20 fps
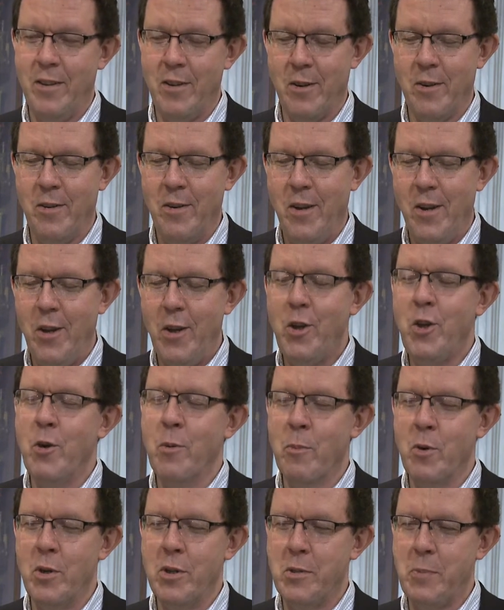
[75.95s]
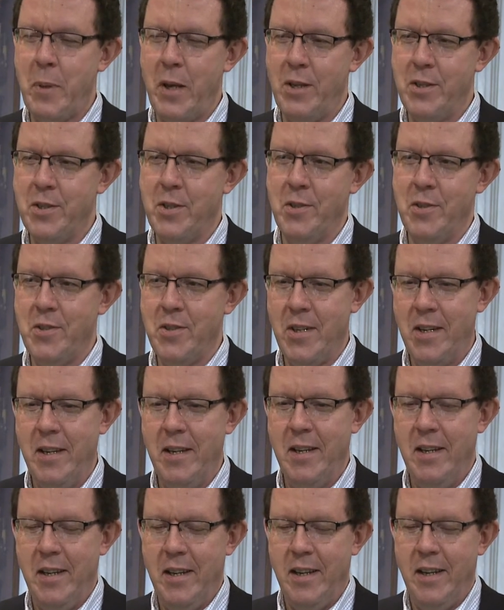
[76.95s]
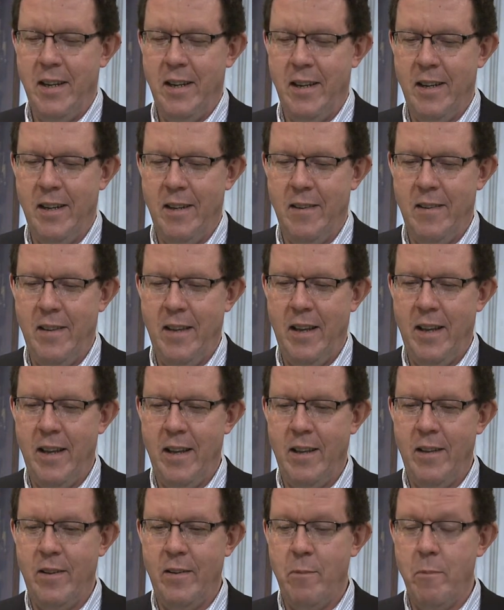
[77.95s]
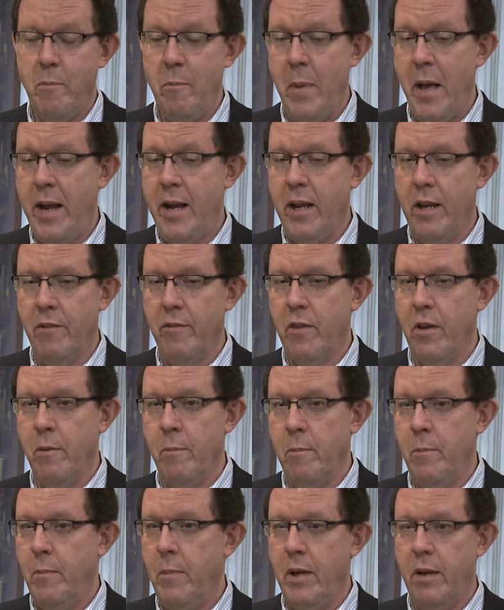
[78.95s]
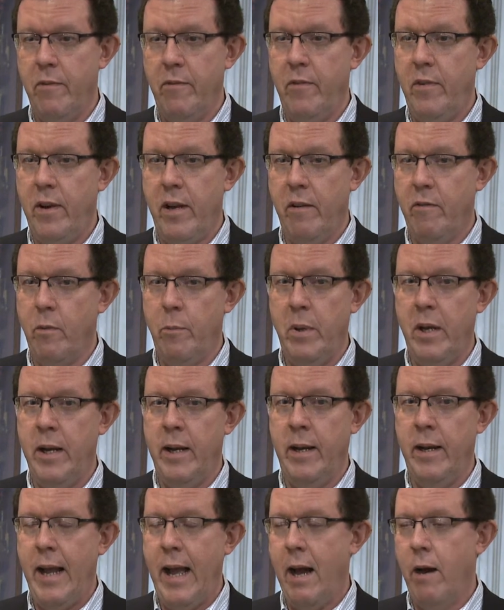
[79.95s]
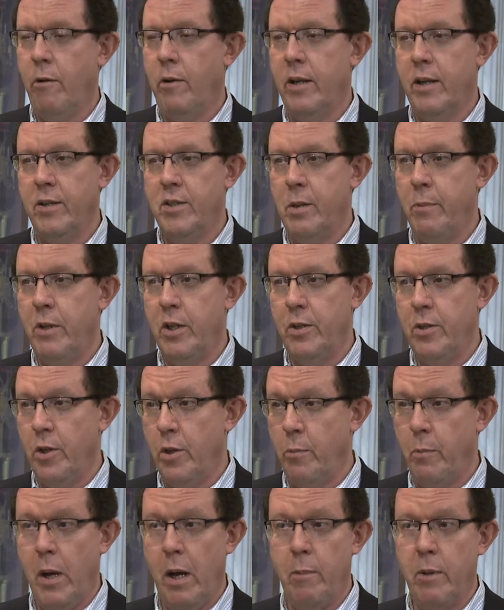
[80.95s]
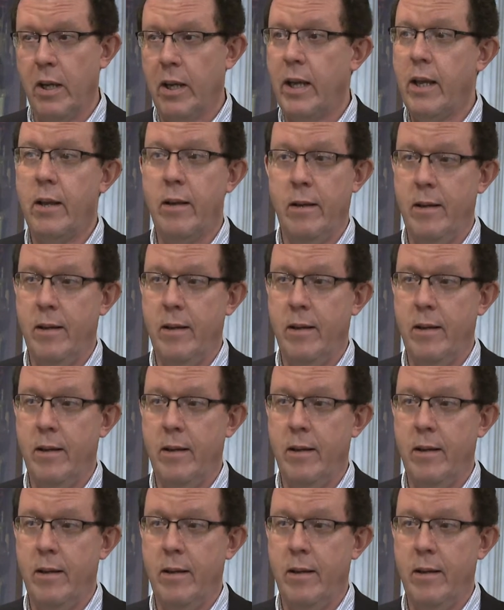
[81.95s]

They're humorous pieces, and many of them have never been out exhibited to the public